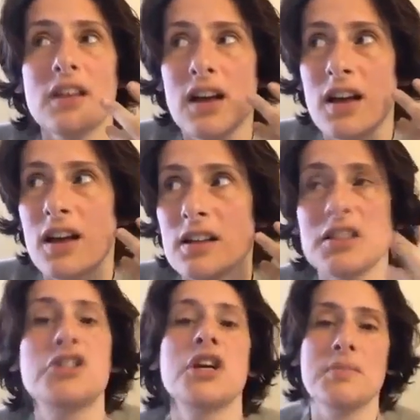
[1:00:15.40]

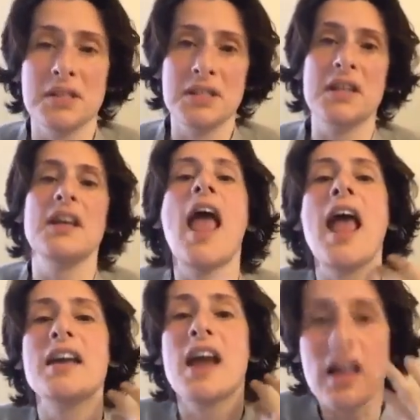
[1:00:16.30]
legitimacy
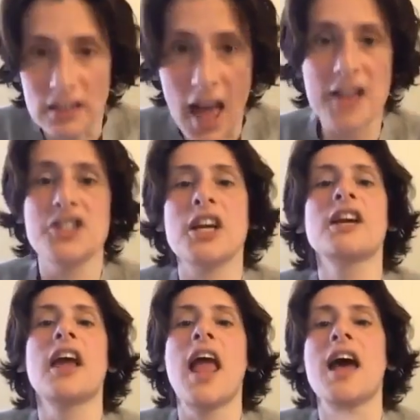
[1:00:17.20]
and
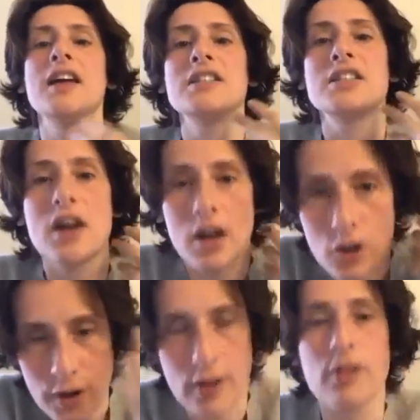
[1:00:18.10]
logic and
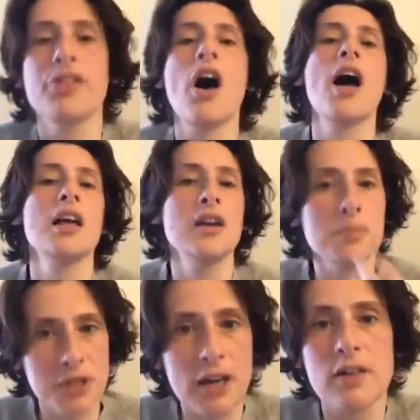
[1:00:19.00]
critical thought and
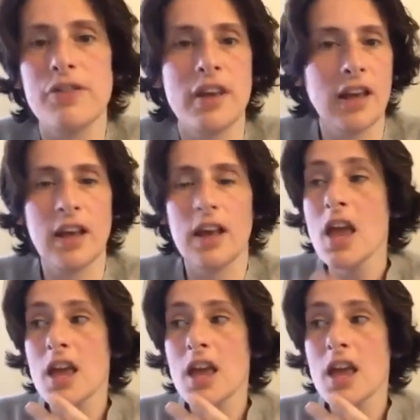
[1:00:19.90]
objective thinking,